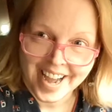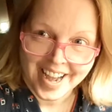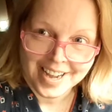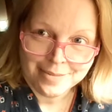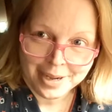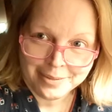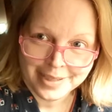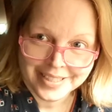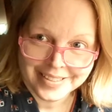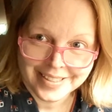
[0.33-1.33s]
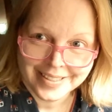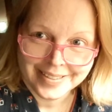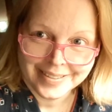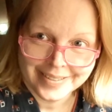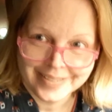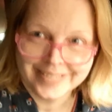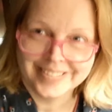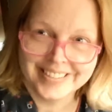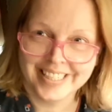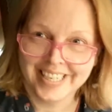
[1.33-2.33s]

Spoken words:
Hi, my weirdos.